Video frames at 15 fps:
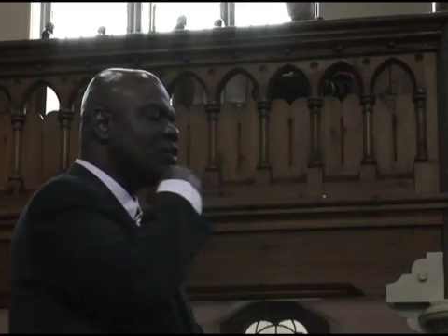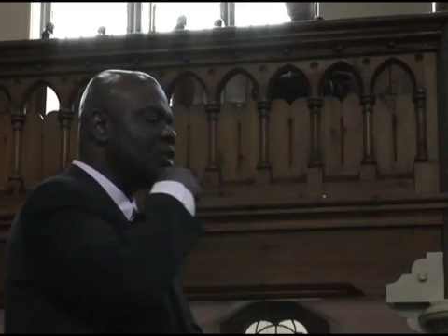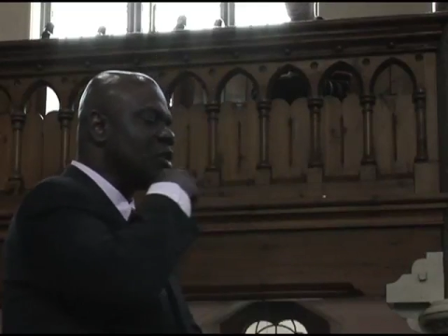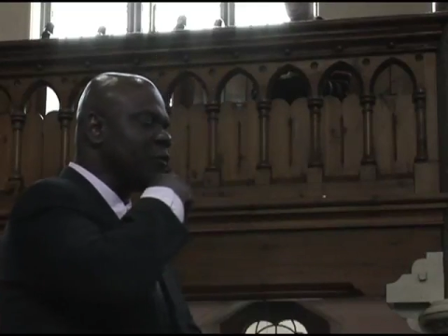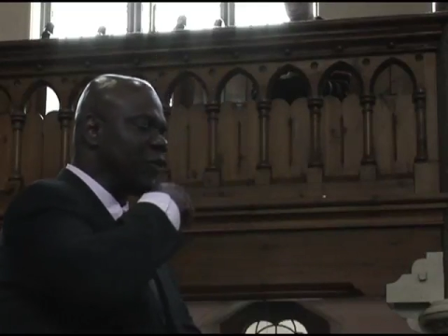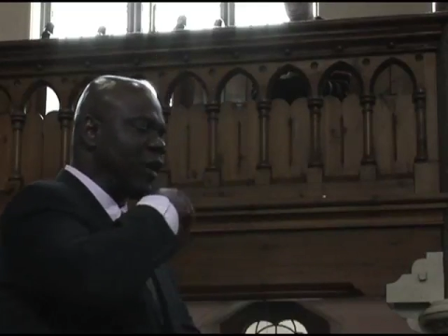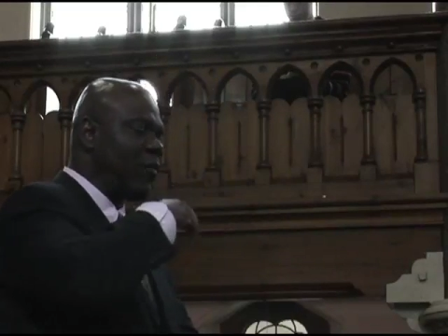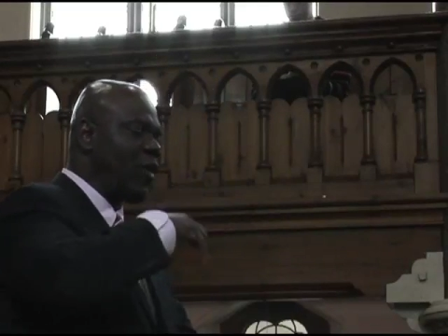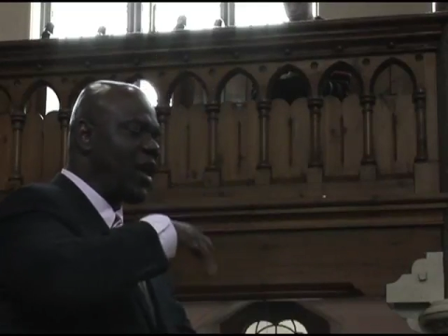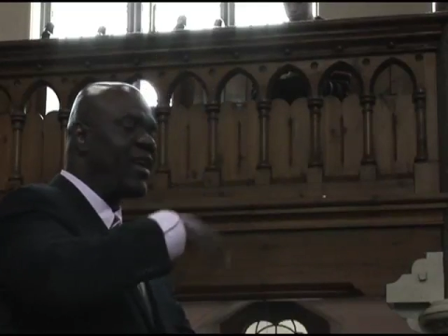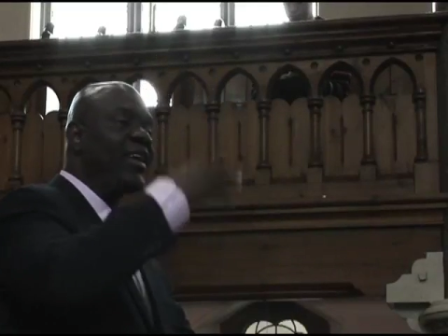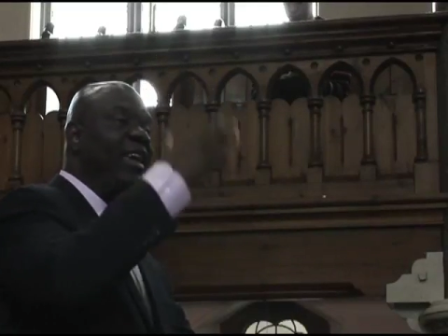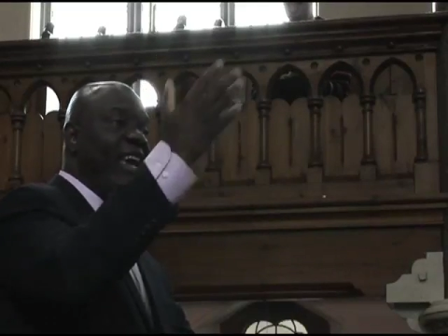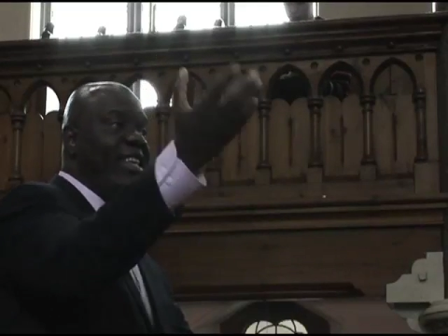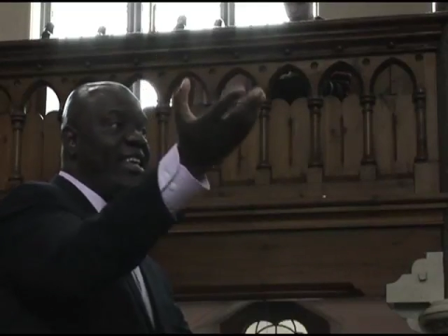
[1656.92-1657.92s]
to the
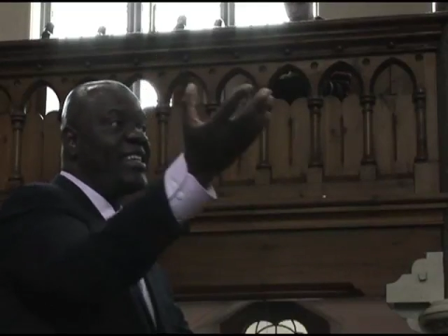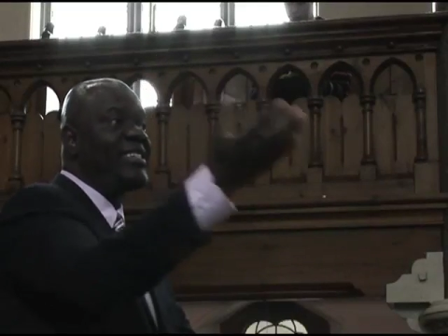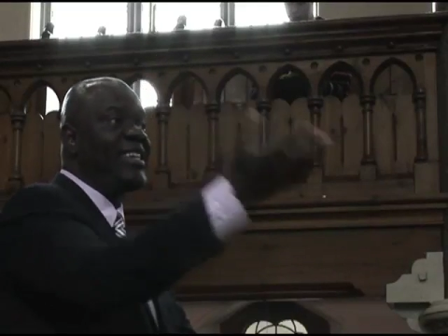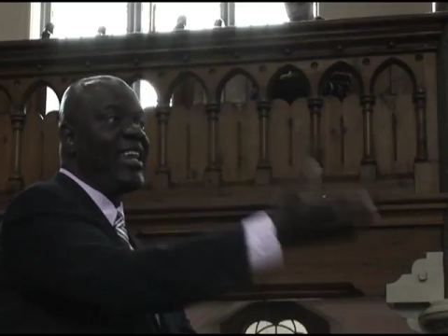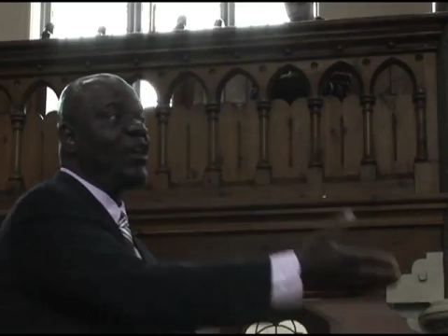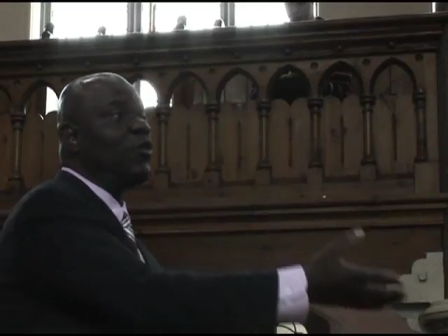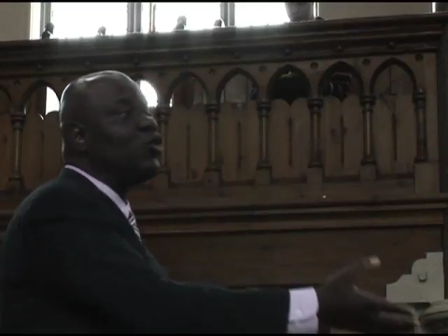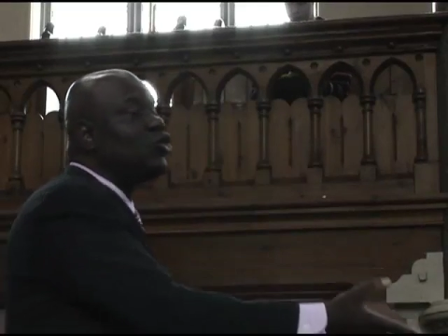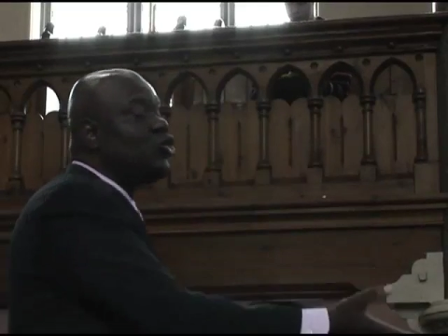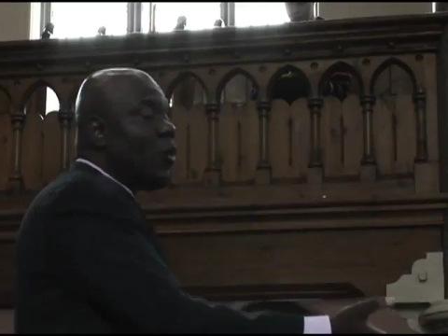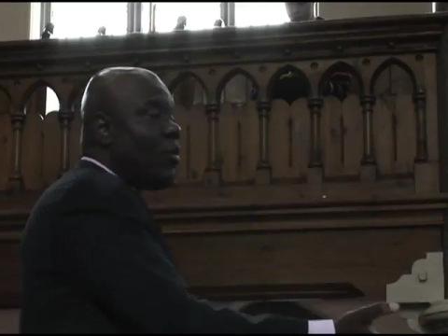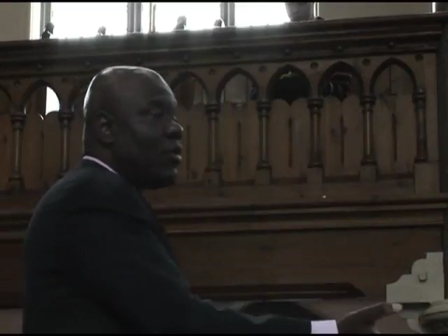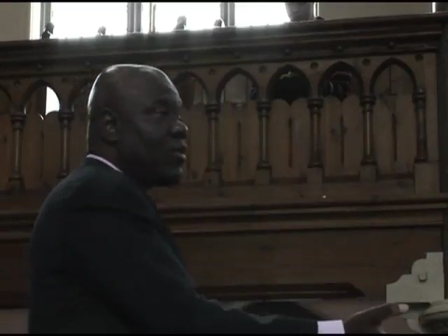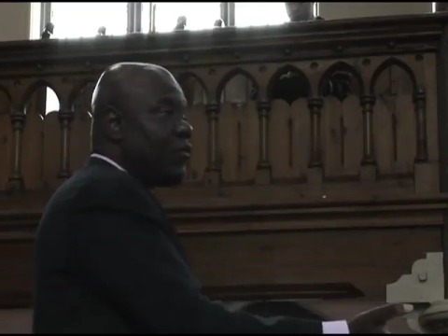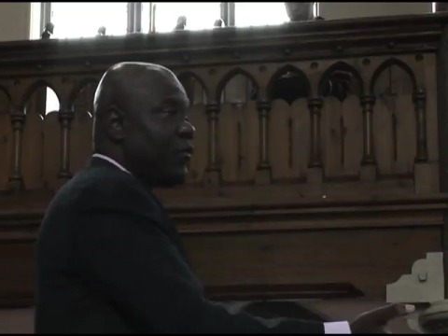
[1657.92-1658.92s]
framework, Kenya has done a good
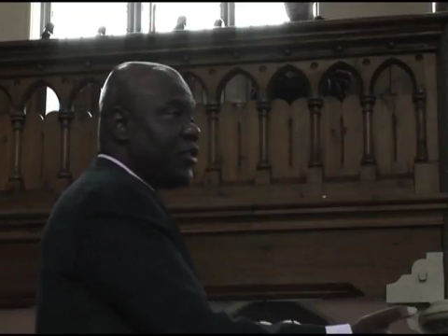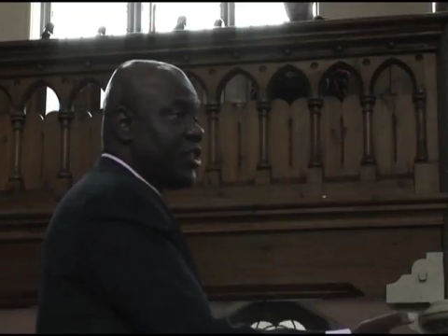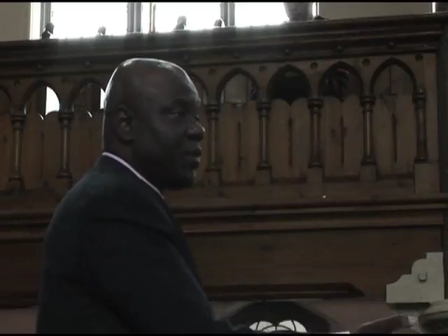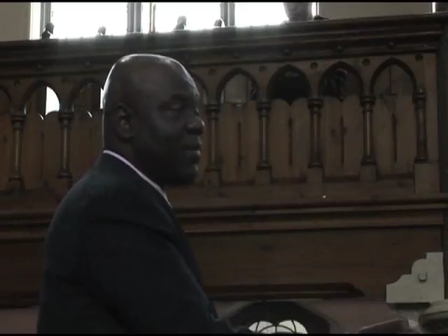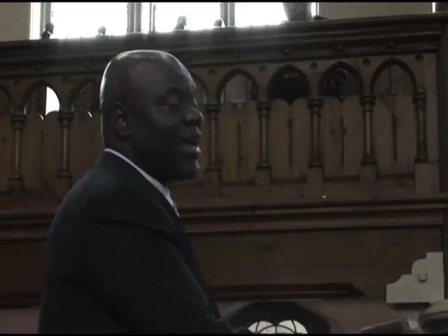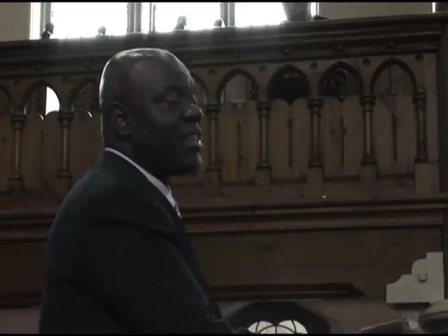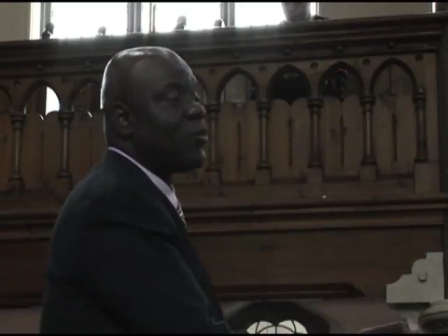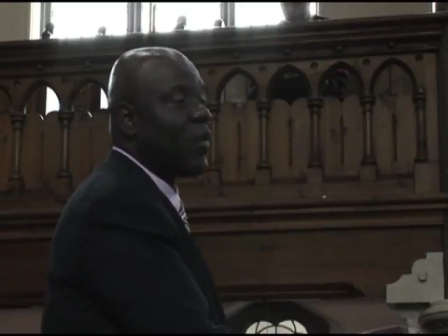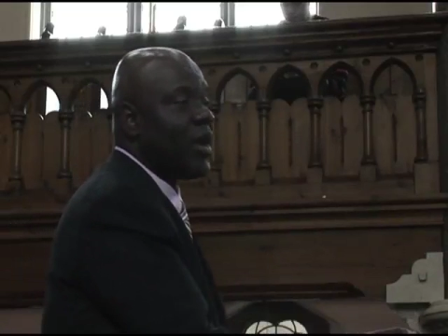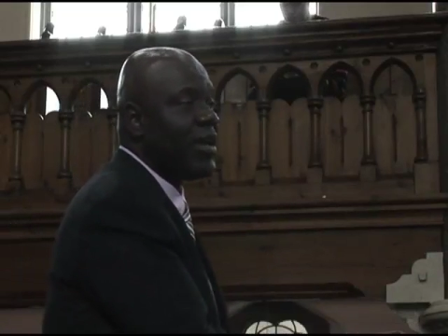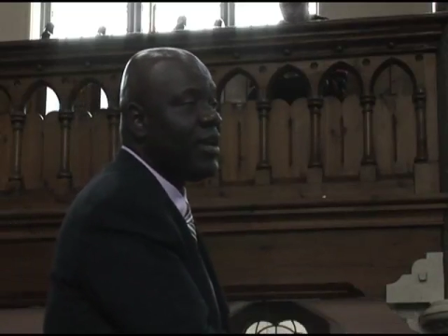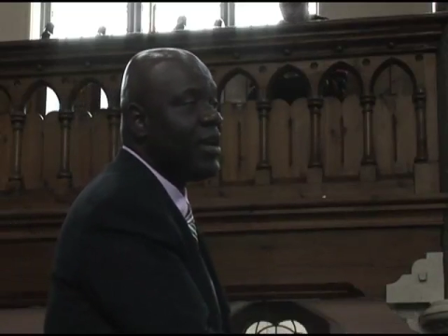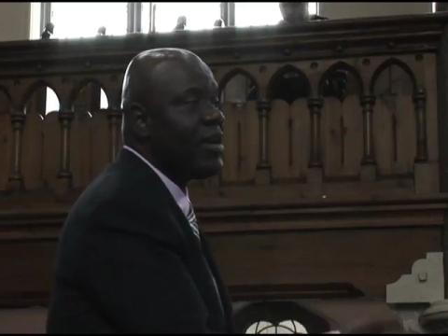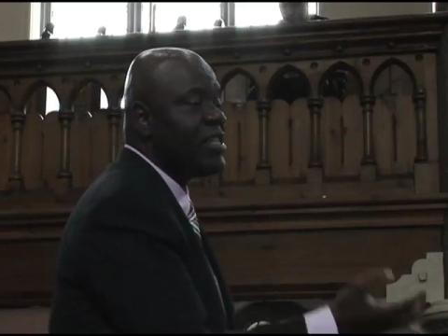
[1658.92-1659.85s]
job of the vision, by the way.